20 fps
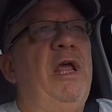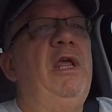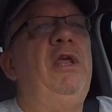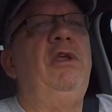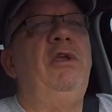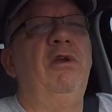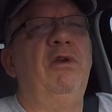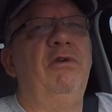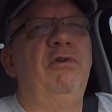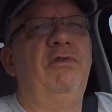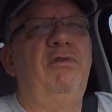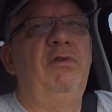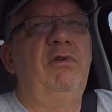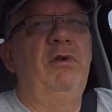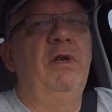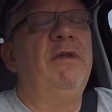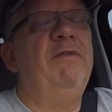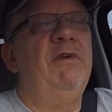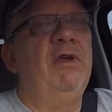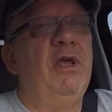eight years
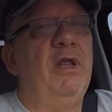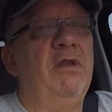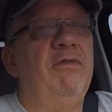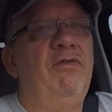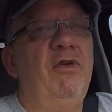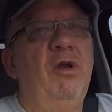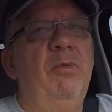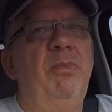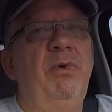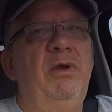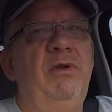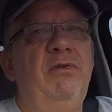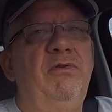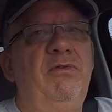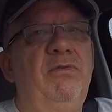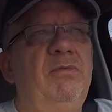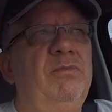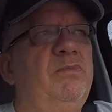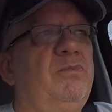living in the Philippines,